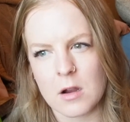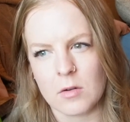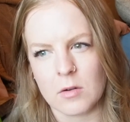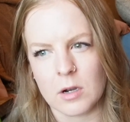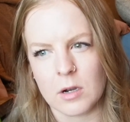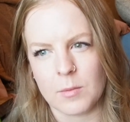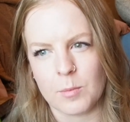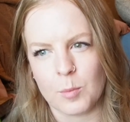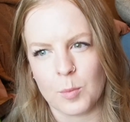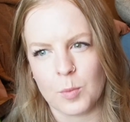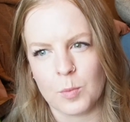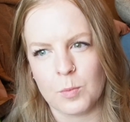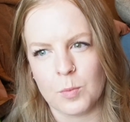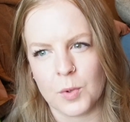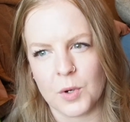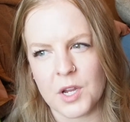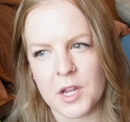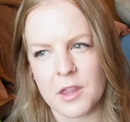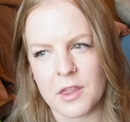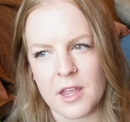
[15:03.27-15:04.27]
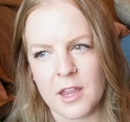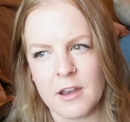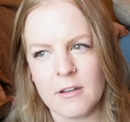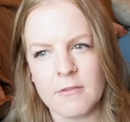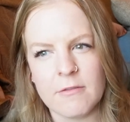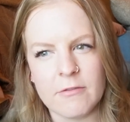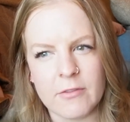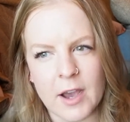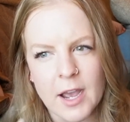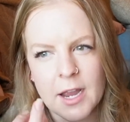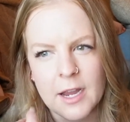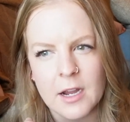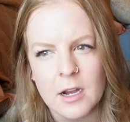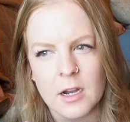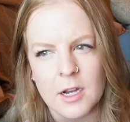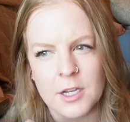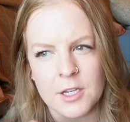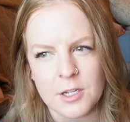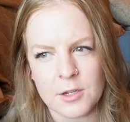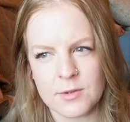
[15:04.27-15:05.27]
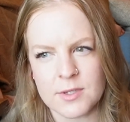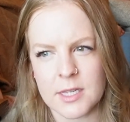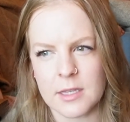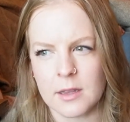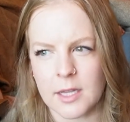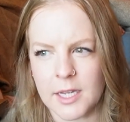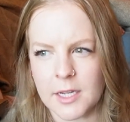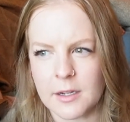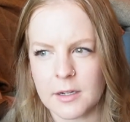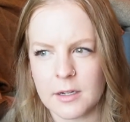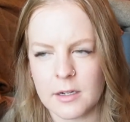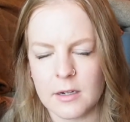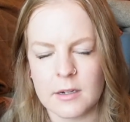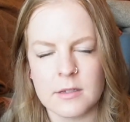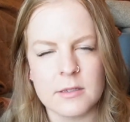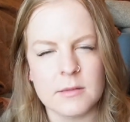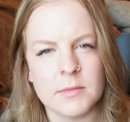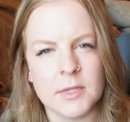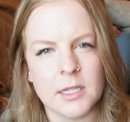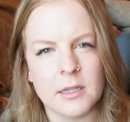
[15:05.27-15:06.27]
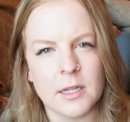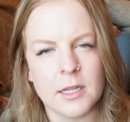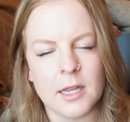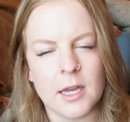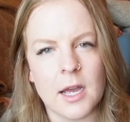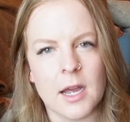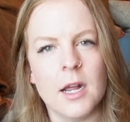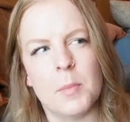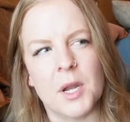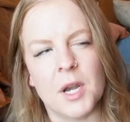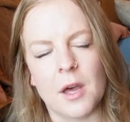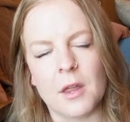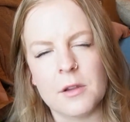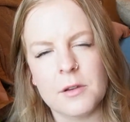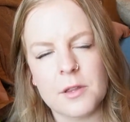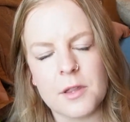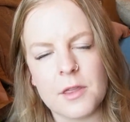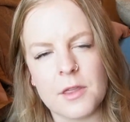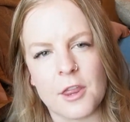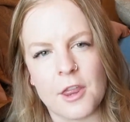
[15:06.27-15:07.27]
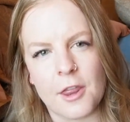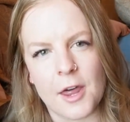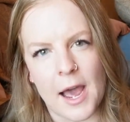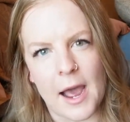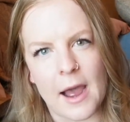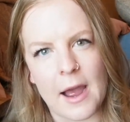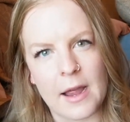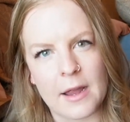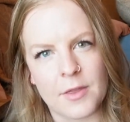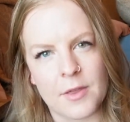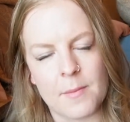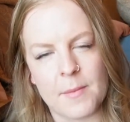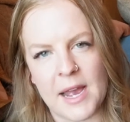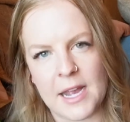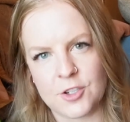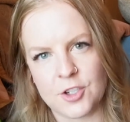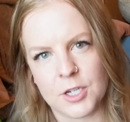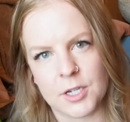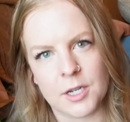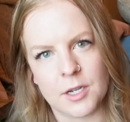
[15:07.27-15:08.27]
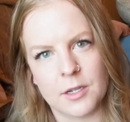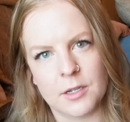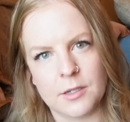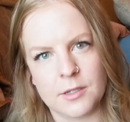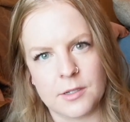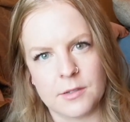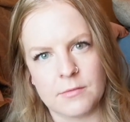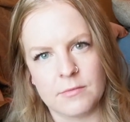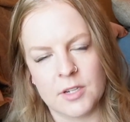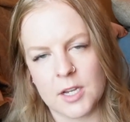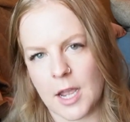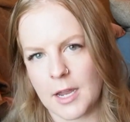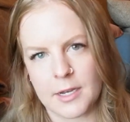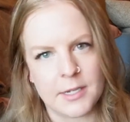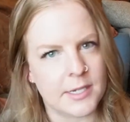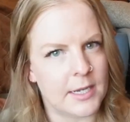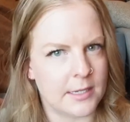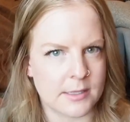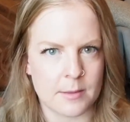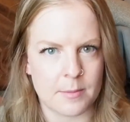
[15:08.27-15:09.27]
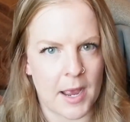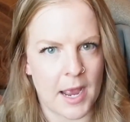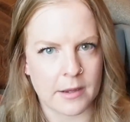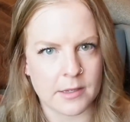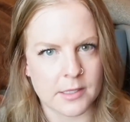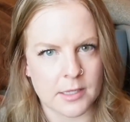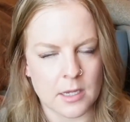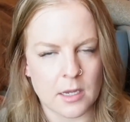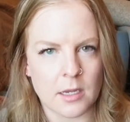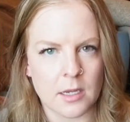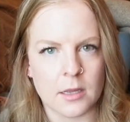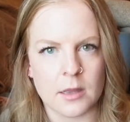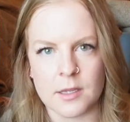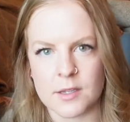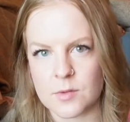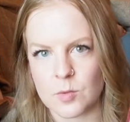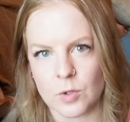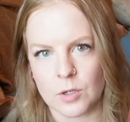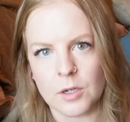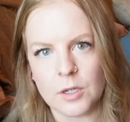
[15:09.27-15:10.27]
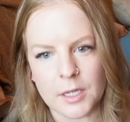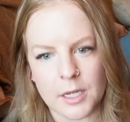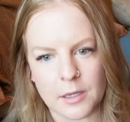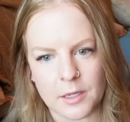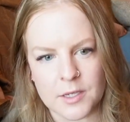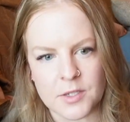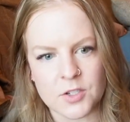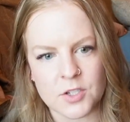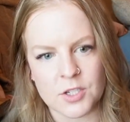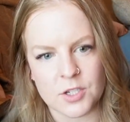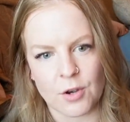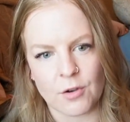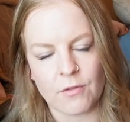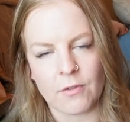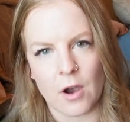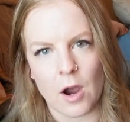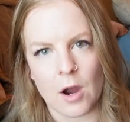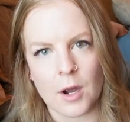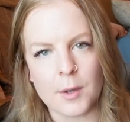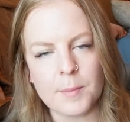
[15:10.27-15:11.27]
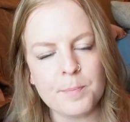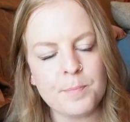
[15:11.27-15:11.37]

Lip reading: or breathe in fire and use it later or something like that. But other than that, the magic kind of takes a backseat in this world, at least so far.